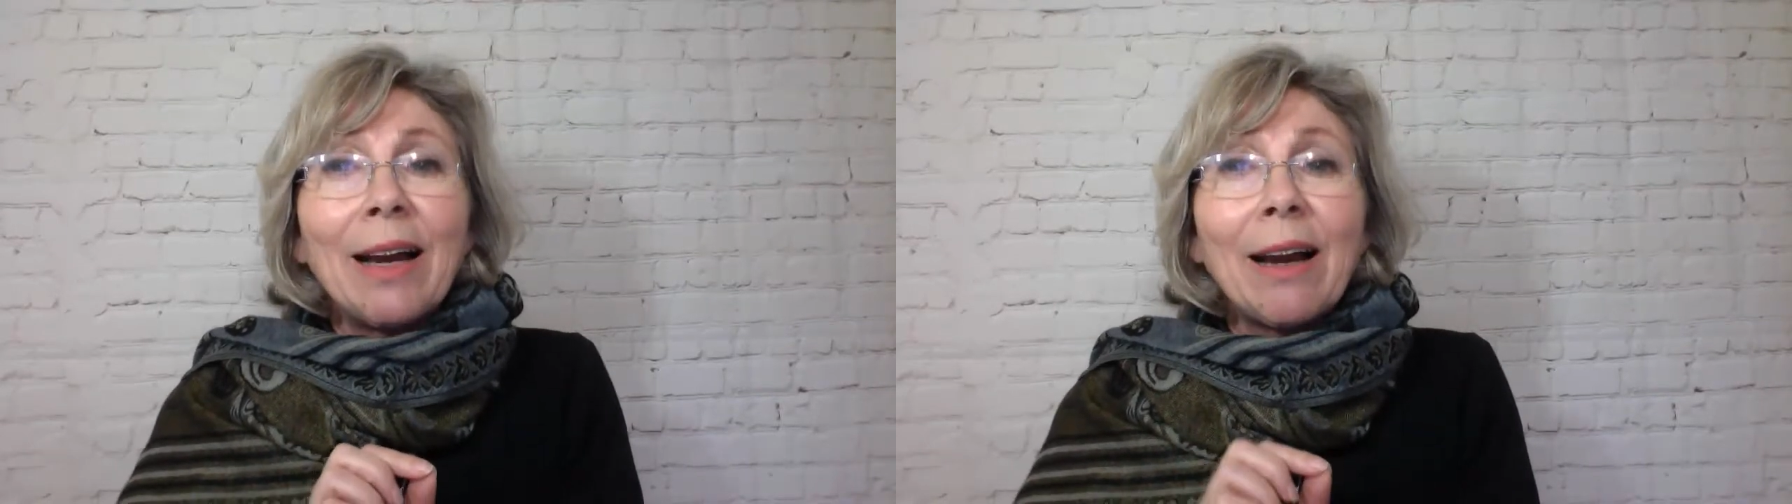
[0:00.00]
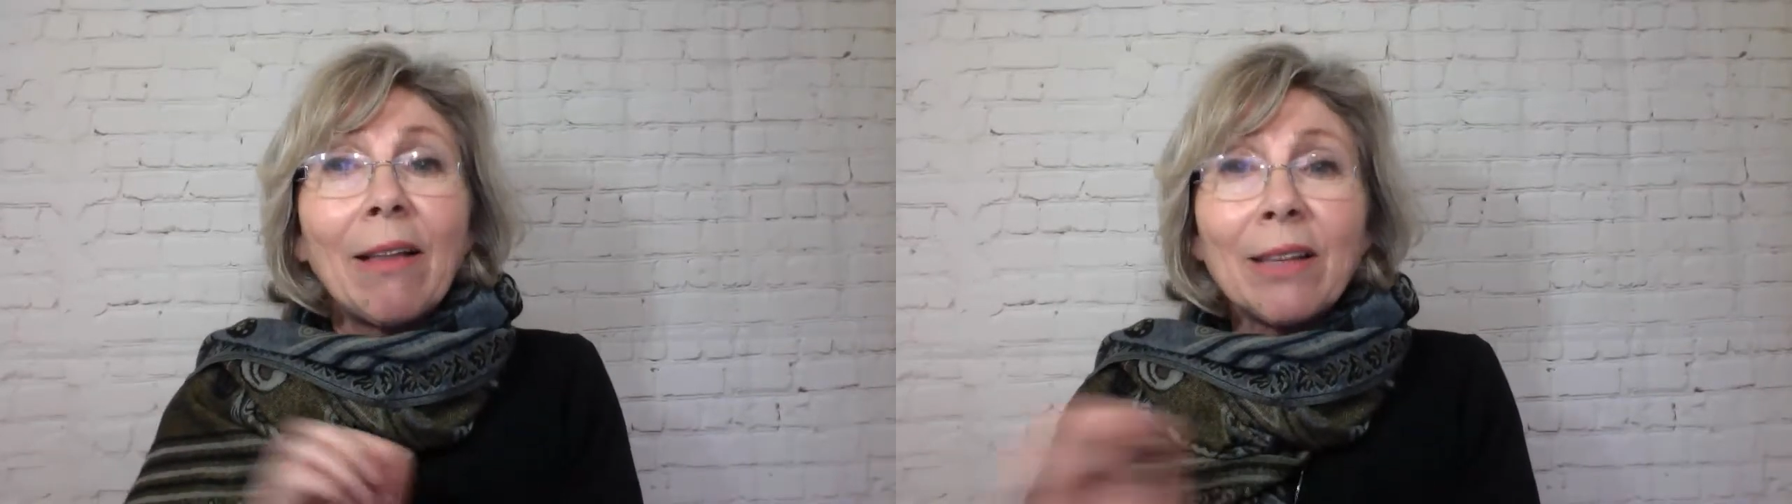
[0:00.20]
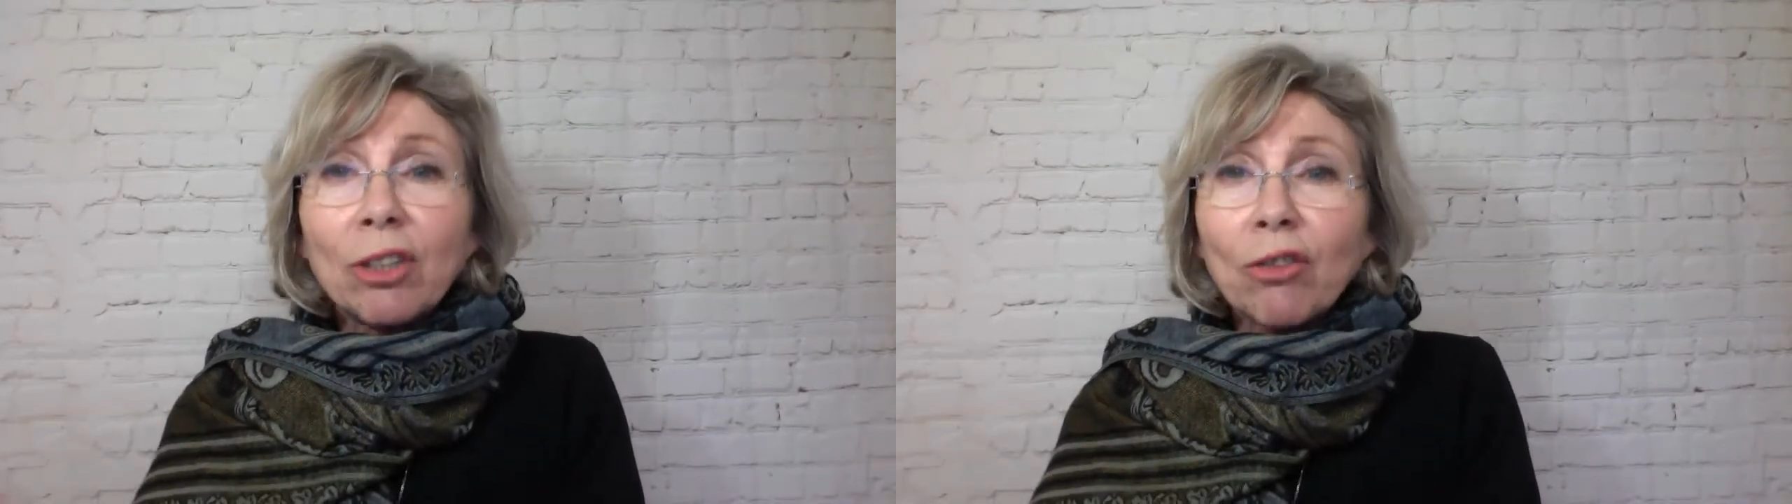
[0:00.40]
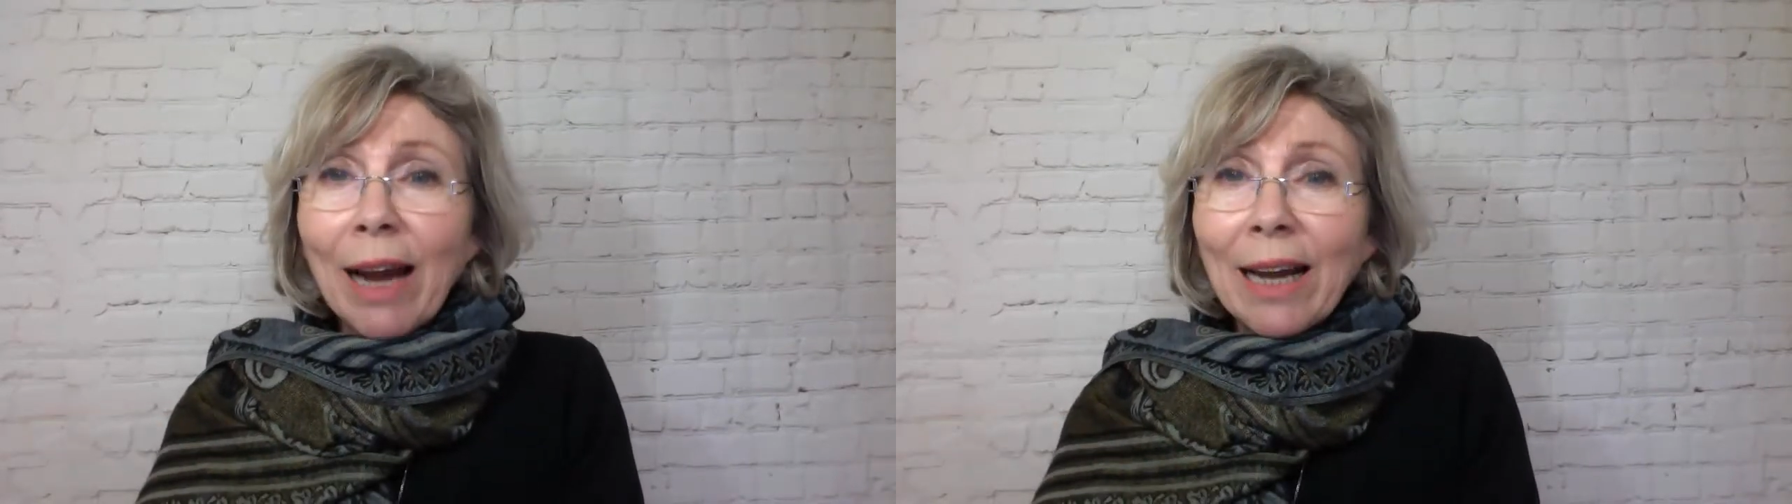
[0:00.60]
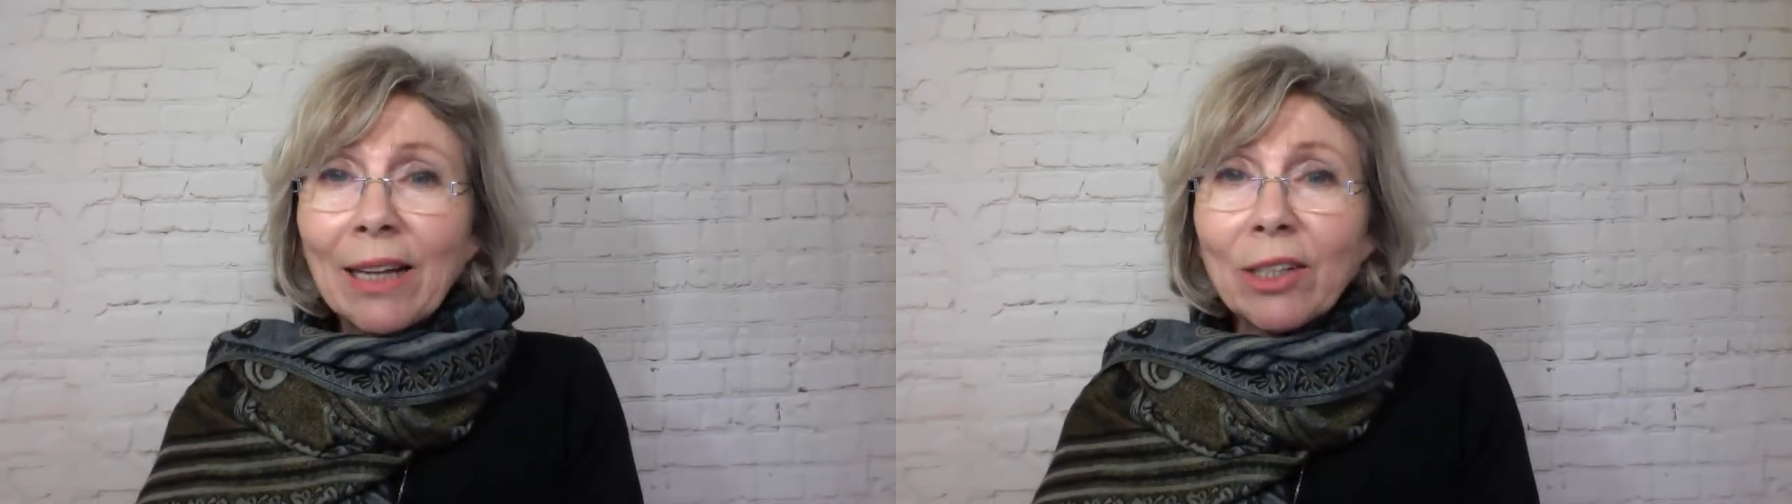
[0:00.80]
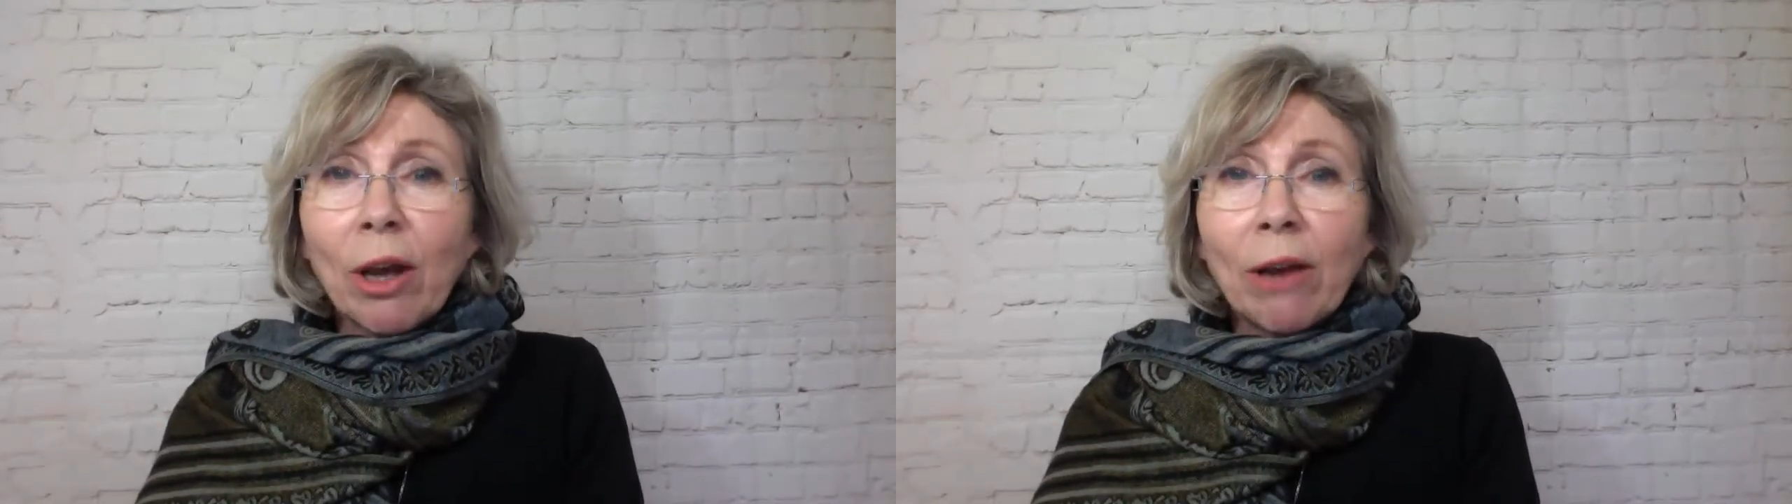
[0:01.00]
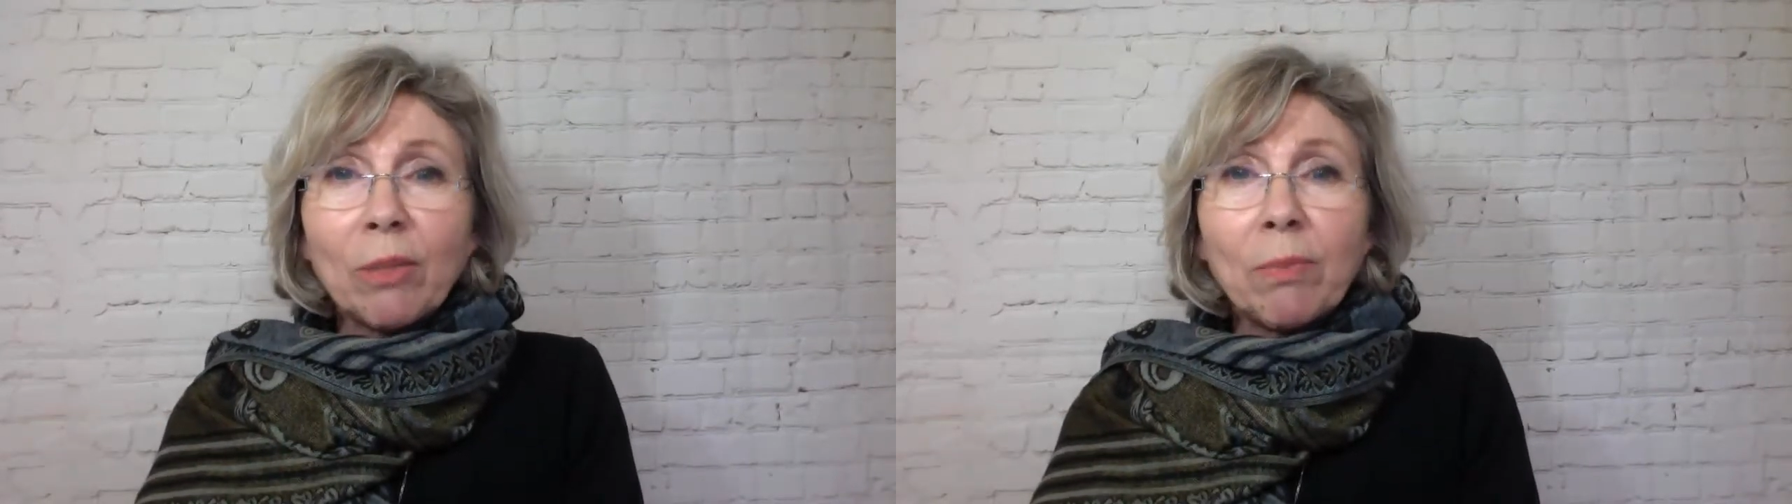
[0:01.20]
Now this training is going to